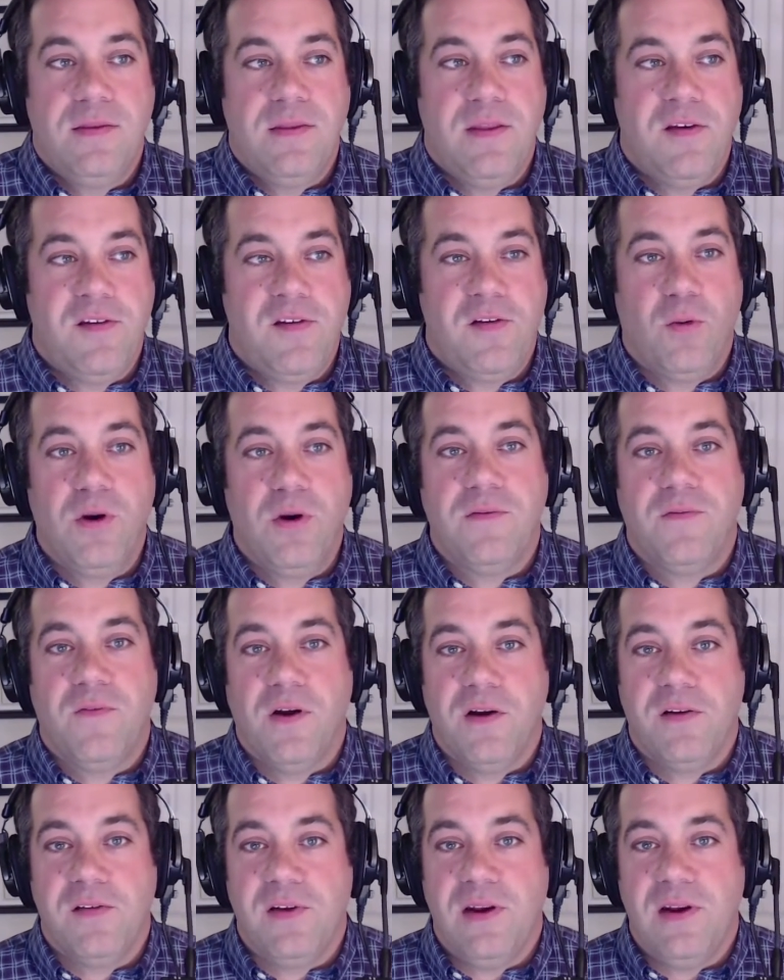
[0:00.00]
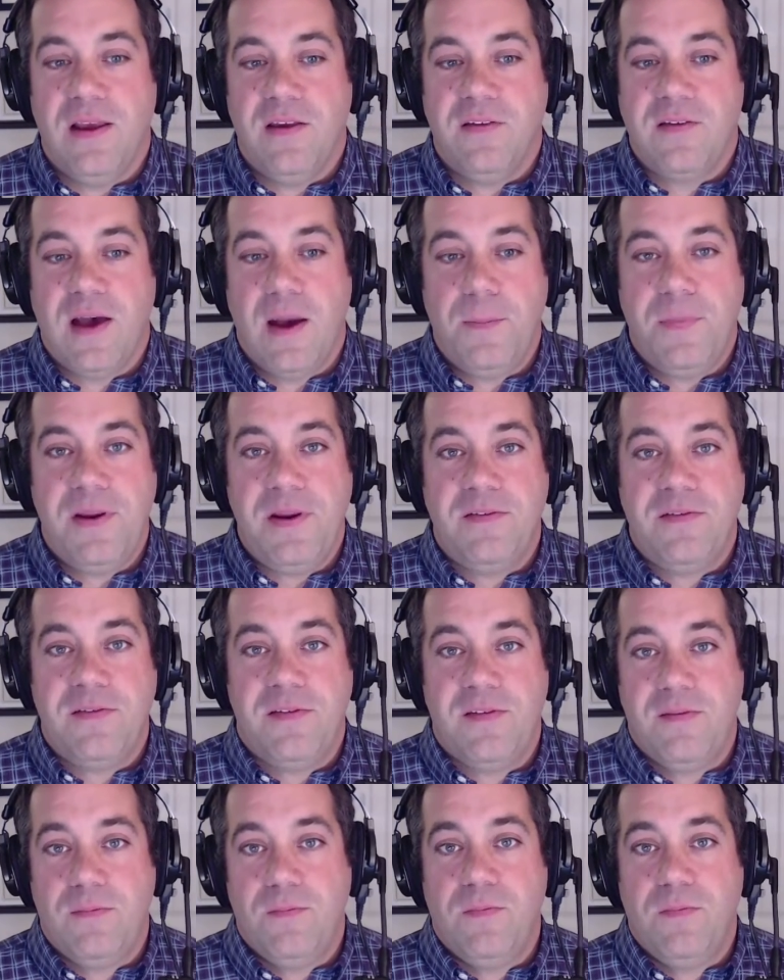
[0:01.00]
The short version is
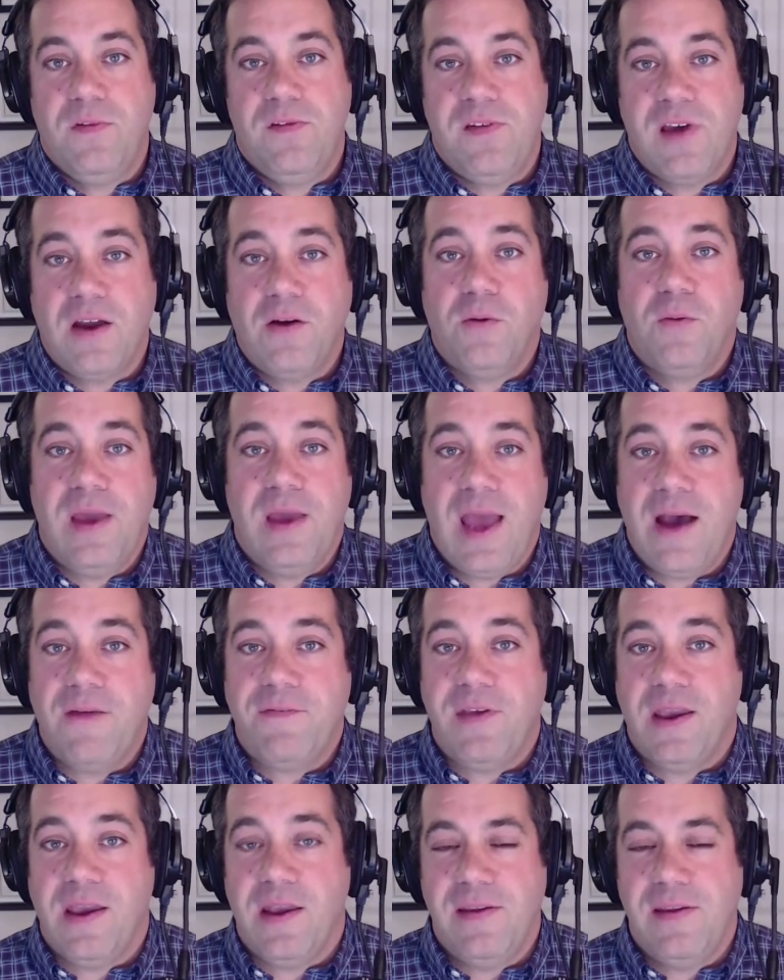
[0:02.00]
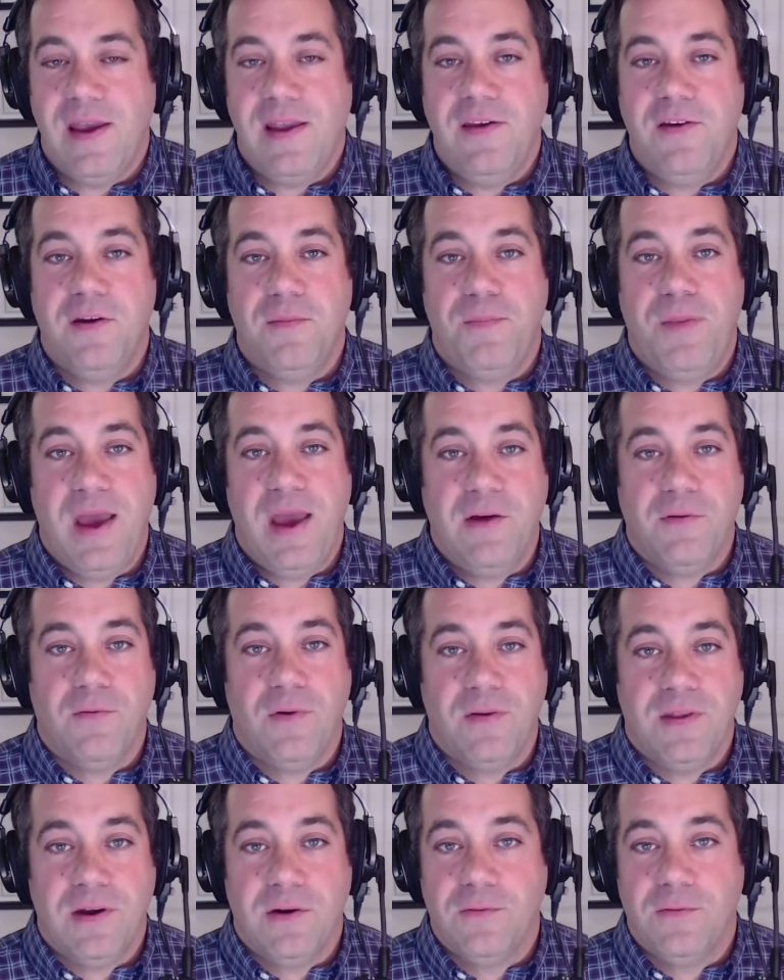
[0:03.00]
companies generally have to continue to pay
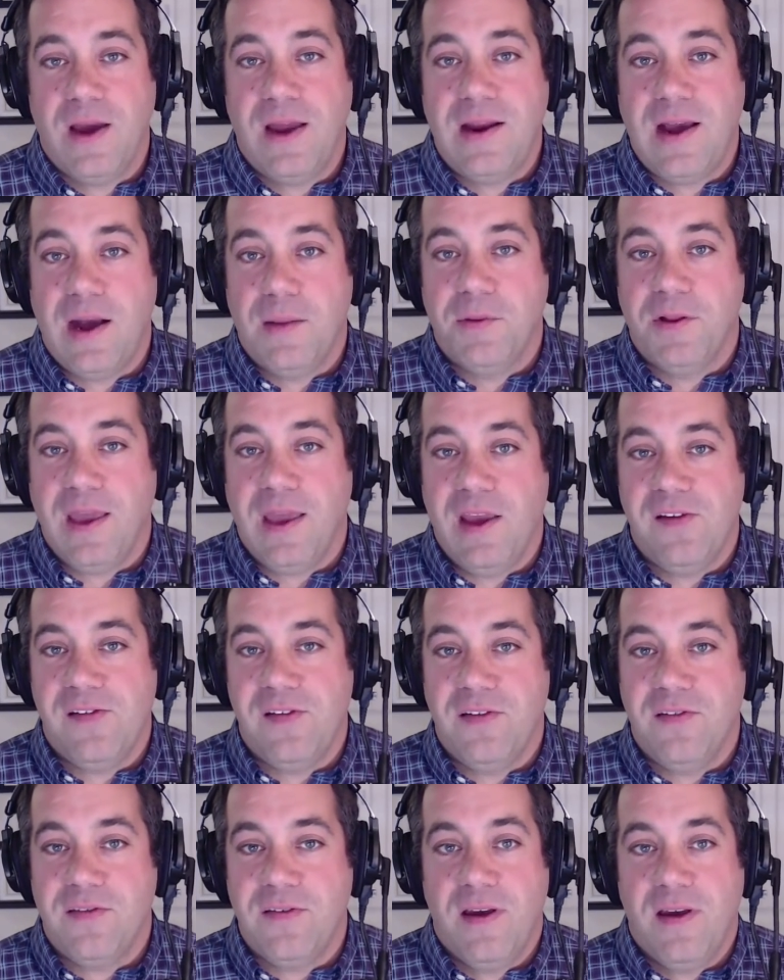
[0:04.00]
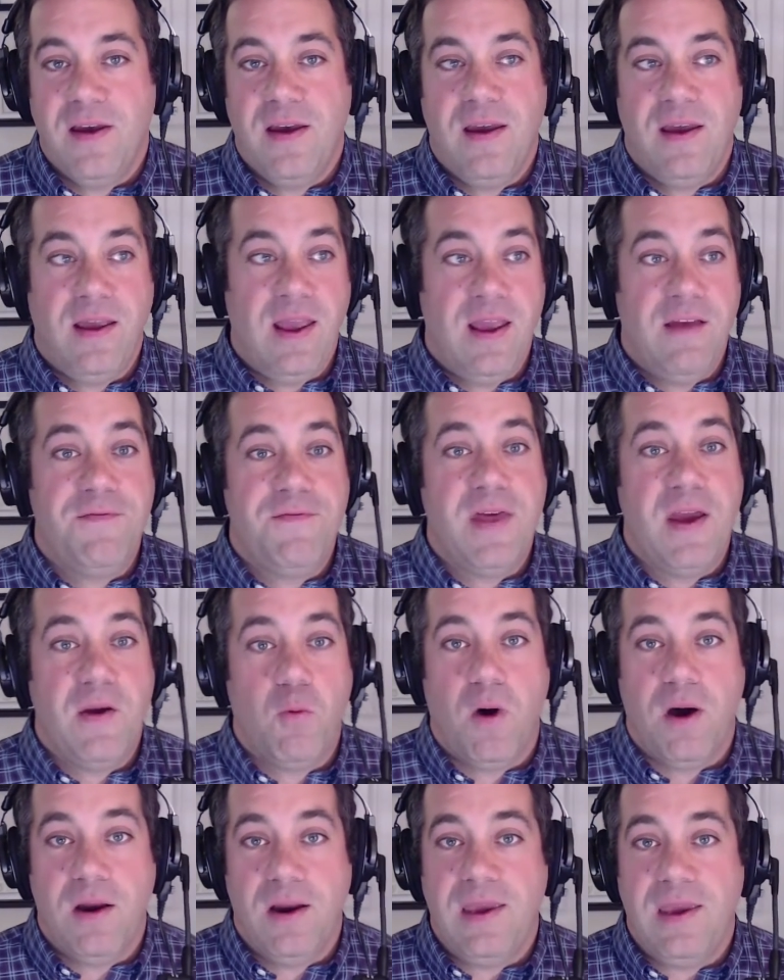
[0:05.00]
their rent obligations if they
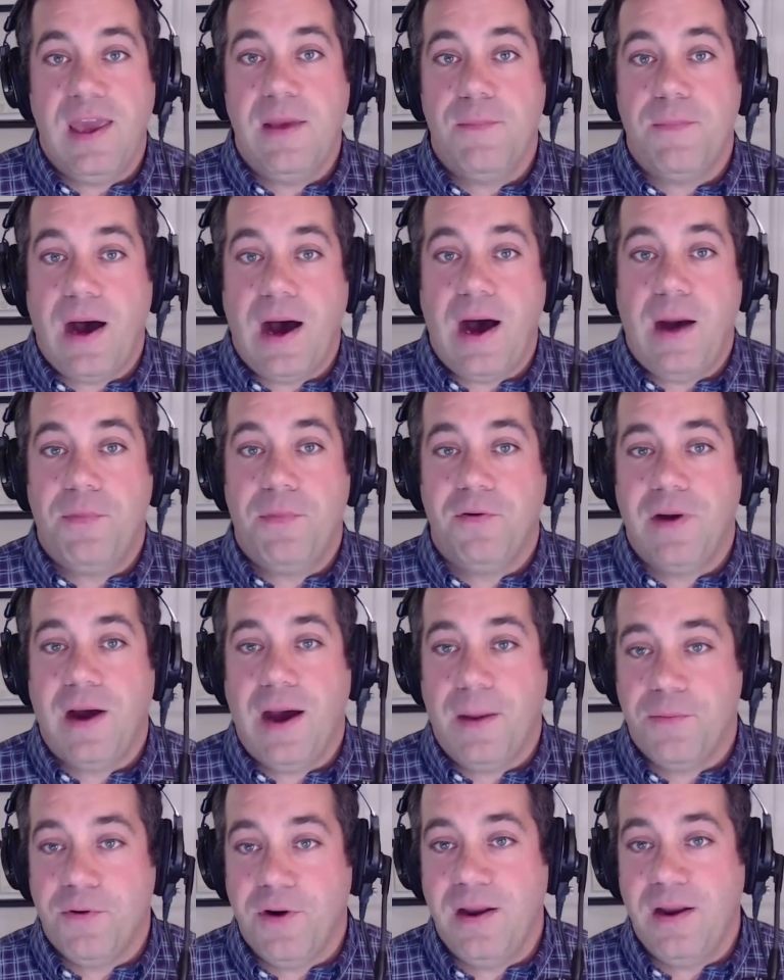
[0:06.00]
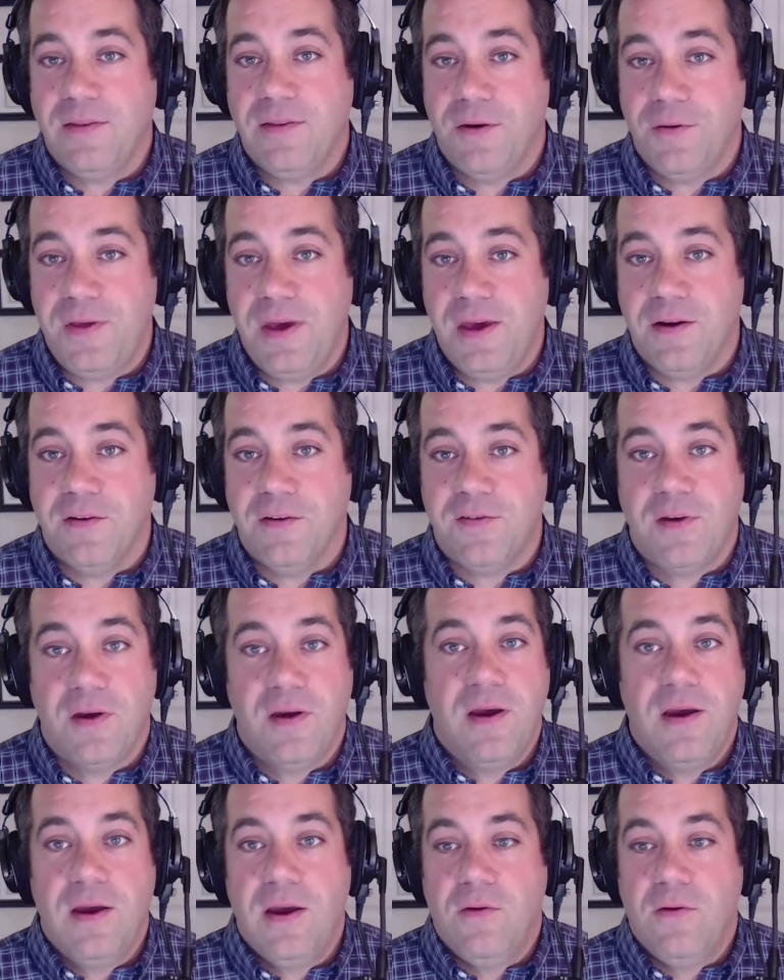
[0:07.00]
want to keep op- operating their theaters.
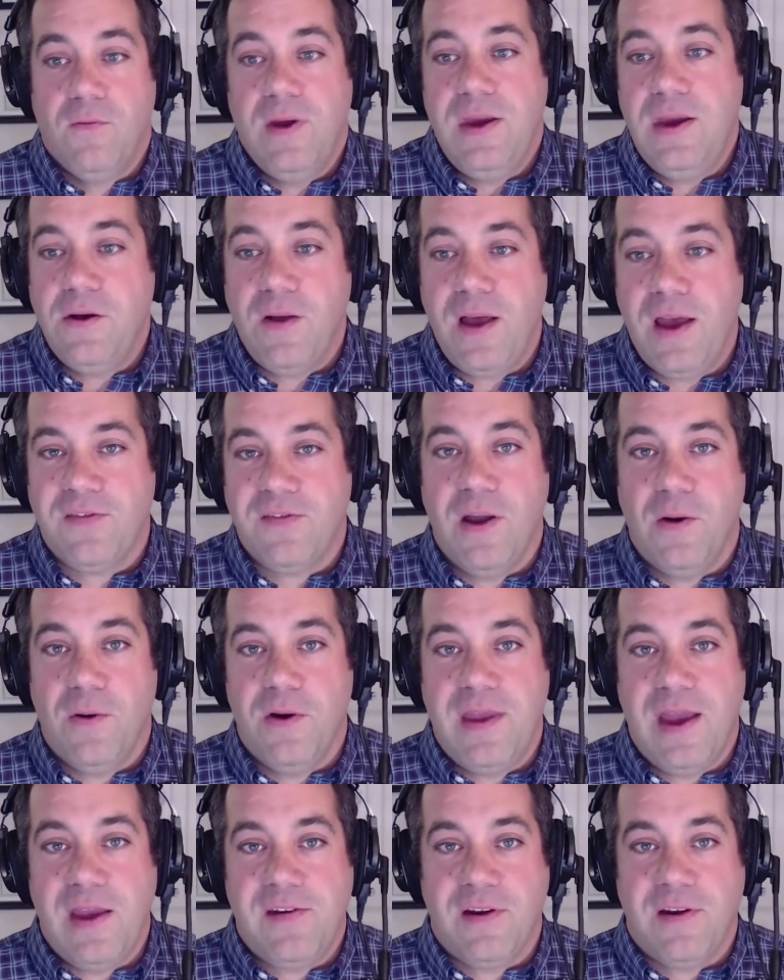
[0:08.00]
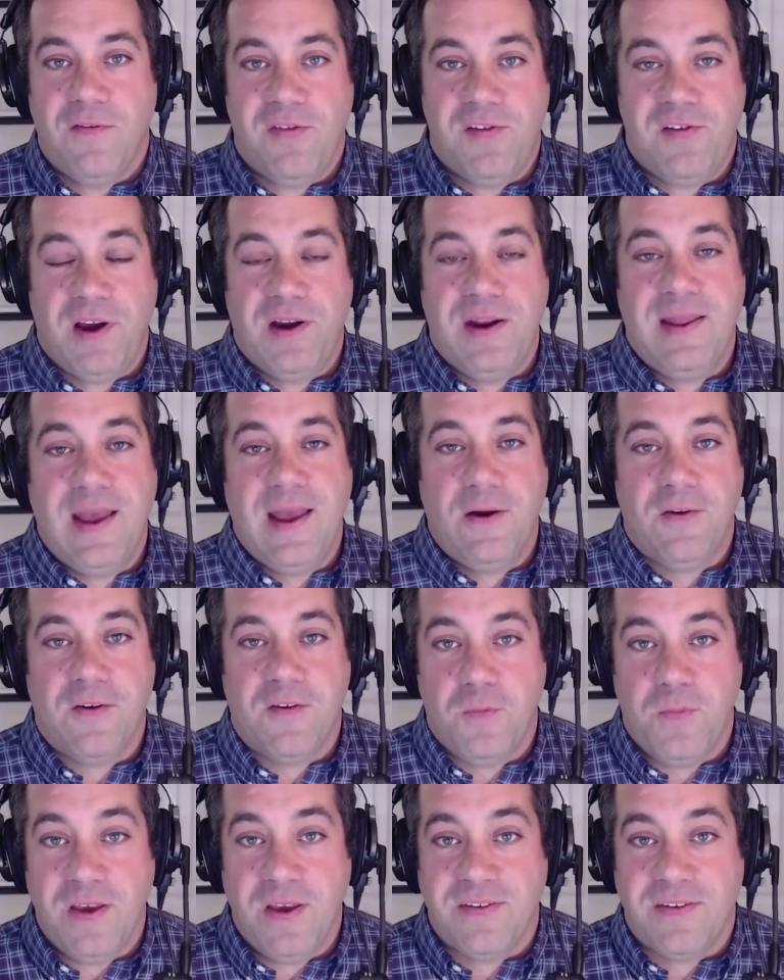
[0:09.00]
Regal has no intention of shutting down
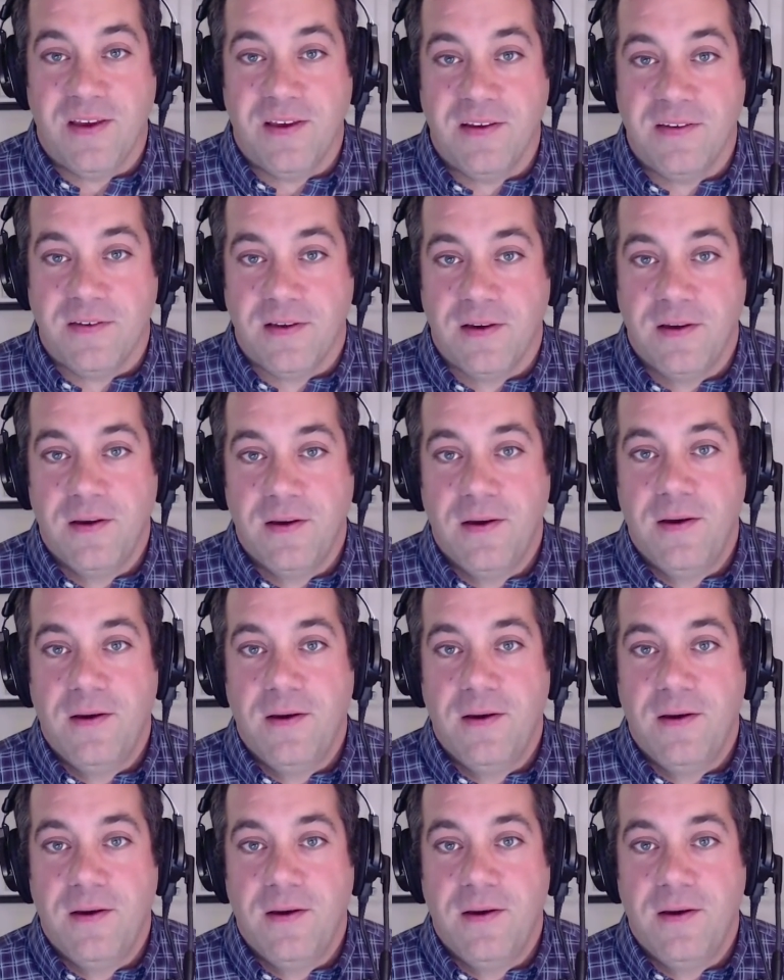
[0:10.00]
its business.